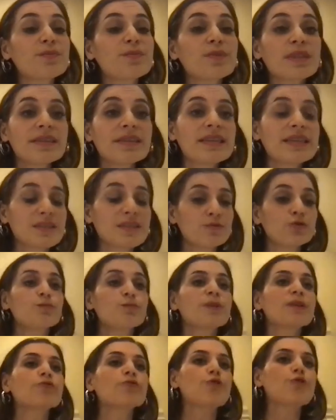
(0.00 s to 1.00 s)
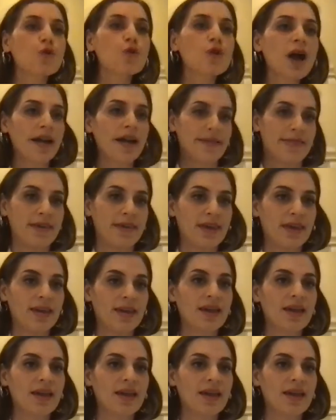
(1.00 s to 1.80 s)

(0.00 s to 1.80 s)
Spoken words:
this would be wrong, I think.